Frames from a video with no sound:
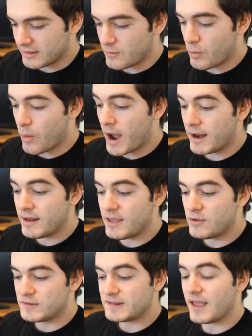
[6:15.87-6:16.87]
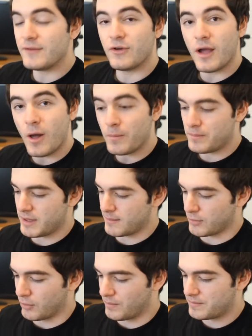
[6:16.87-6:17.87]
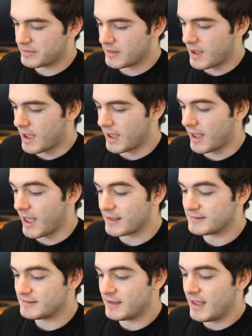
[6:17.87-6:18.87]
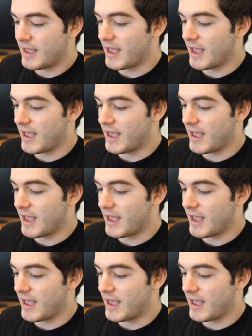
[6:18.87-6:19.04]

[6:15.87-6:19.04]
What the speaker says: Then why do you save or help people? I asked.